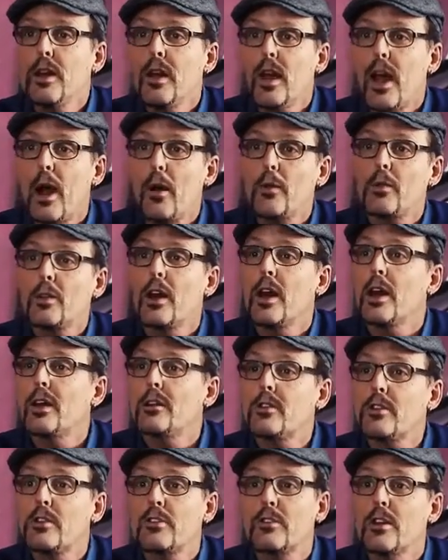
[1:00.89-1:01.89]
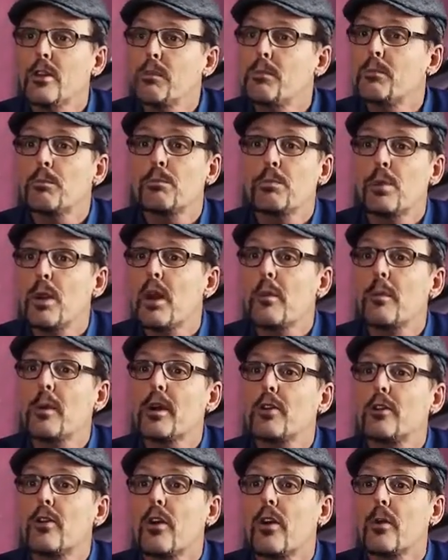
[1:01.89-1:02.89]
out and just to play on my
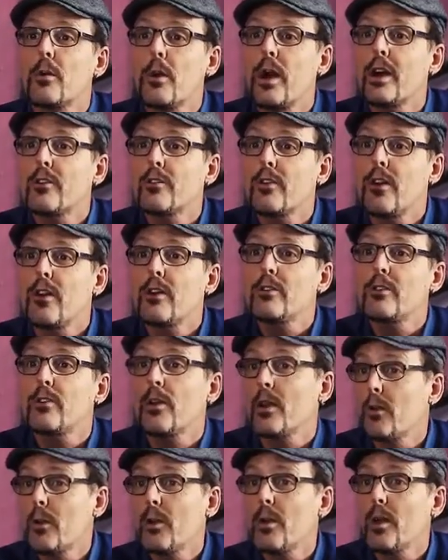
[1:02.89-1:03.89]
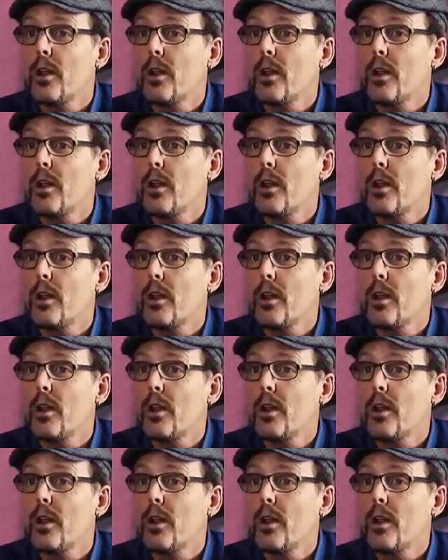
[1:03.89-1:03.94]
guitar and write songs. So I wrote a